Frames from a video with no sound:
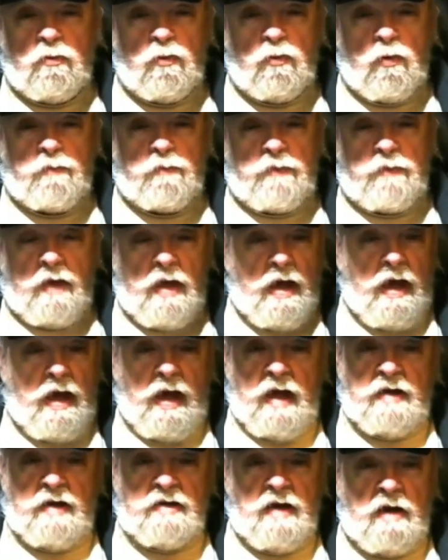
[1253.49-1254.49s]
whoop,
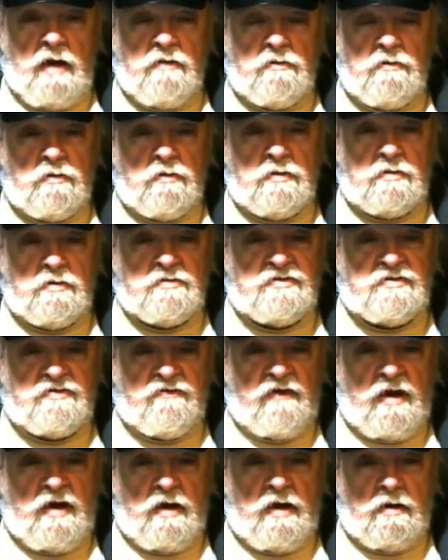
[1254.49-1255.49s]
and now they're in the
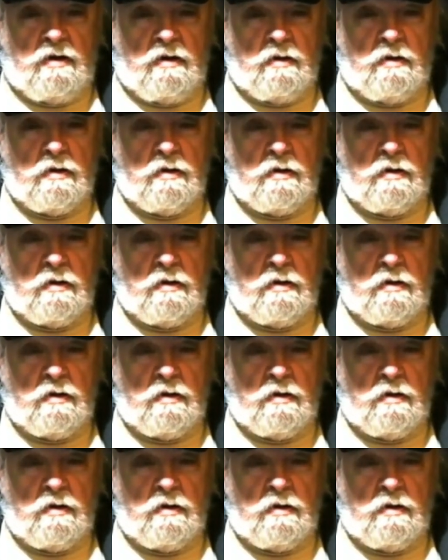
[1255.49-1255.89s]
savannah.